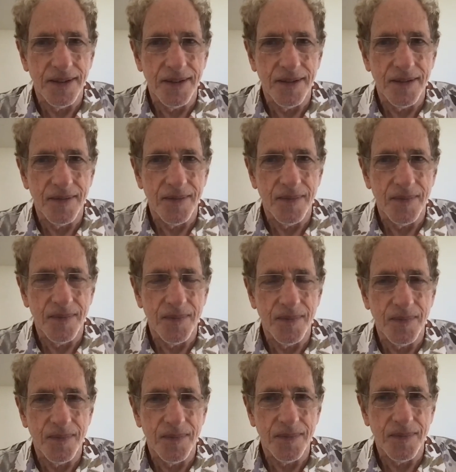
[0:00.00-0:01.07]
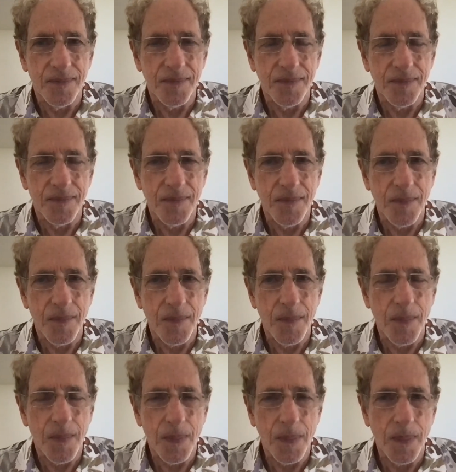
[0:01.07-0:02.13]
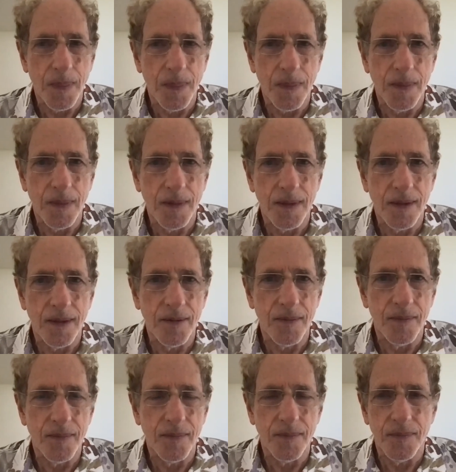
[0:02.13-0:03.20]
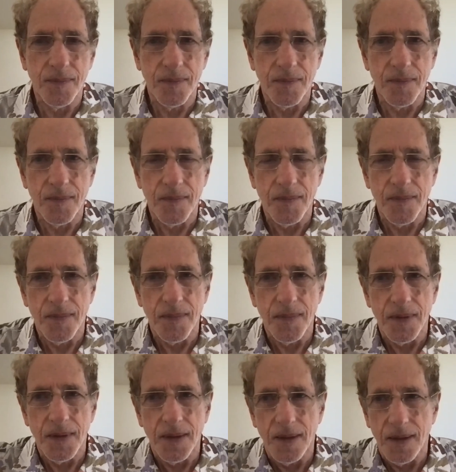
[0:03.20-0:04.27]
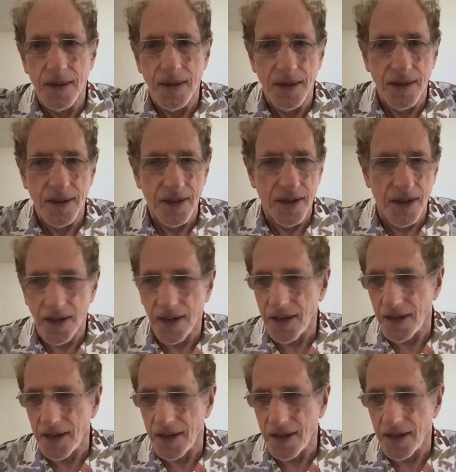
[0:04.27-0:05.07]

No words are spoken by the person on screen.